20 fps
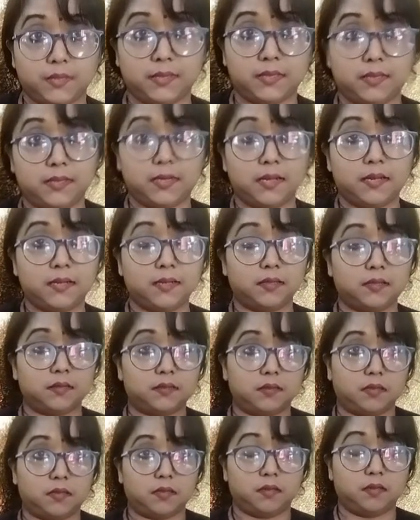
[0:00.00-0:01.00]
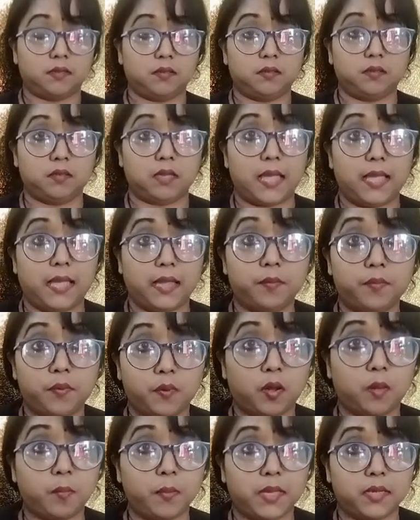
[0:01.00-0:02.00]
are the
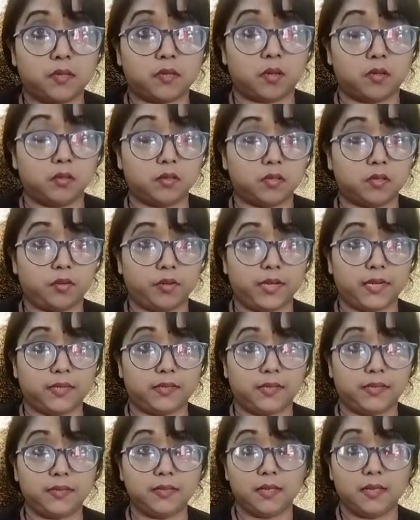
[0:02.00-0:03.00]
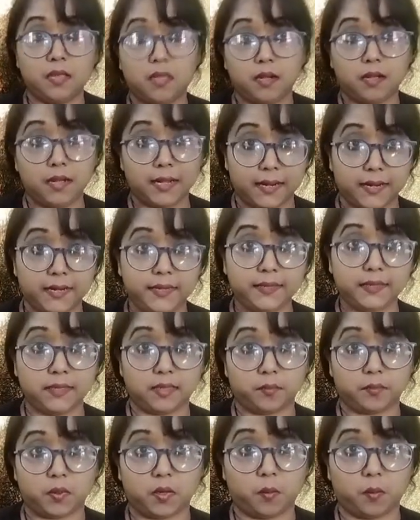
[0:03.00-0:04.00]
environment on creating learning
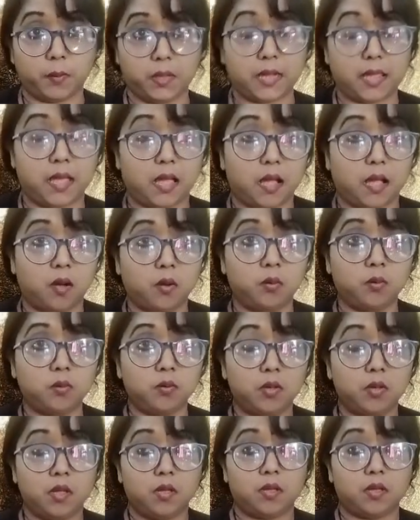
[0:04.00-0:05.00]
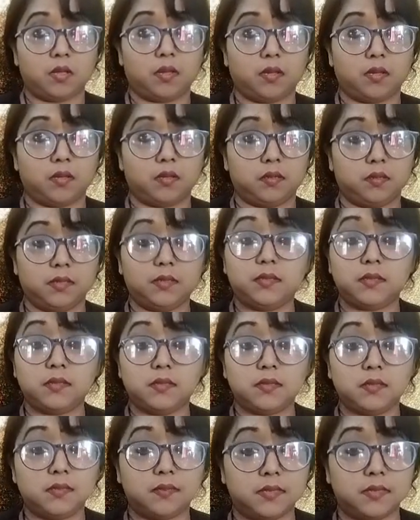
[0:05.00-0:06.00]
environment? How it
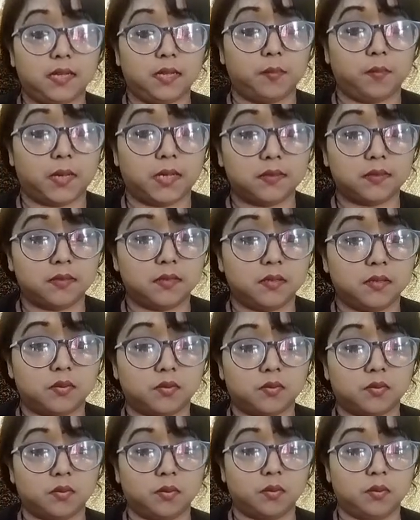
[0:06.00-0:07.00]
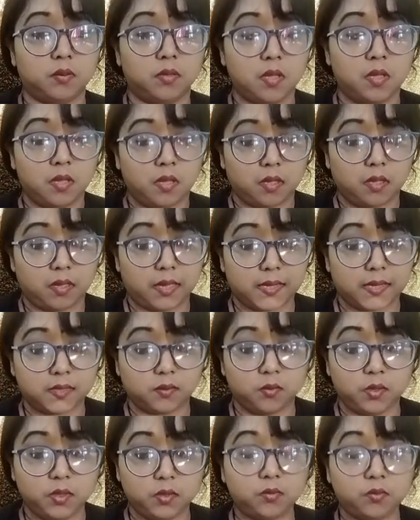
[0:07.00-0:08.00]
is in syllabus. So
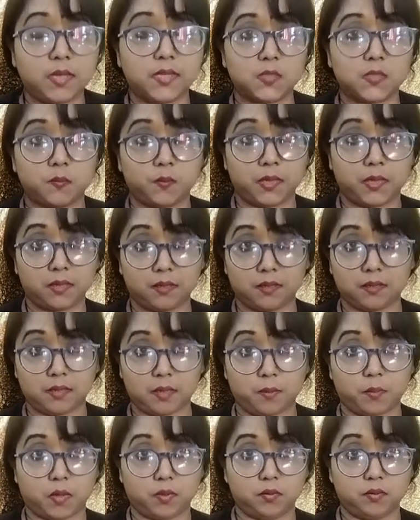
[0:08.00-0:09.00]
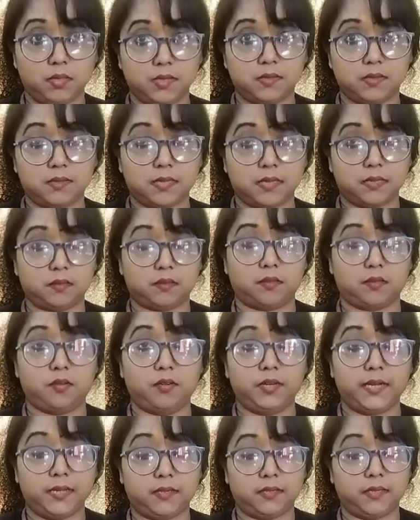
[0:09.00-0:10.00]
going to explain about this, that
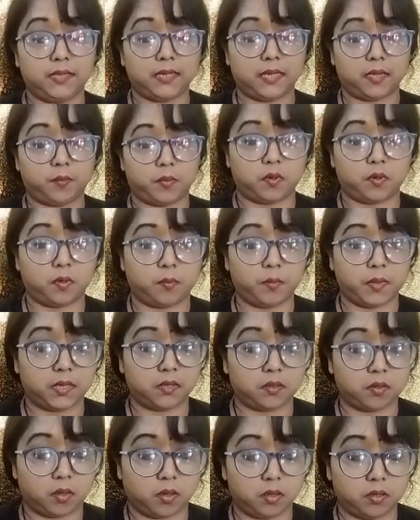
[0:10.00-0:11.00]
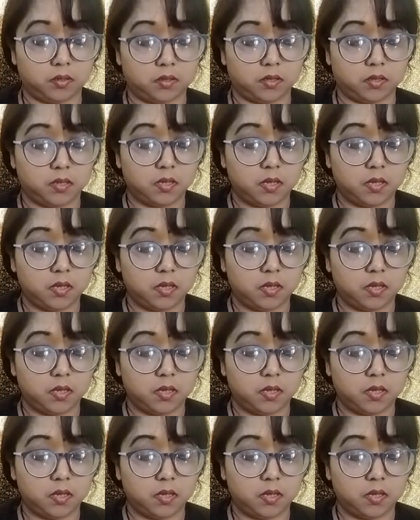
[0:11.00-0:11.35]
creating environment on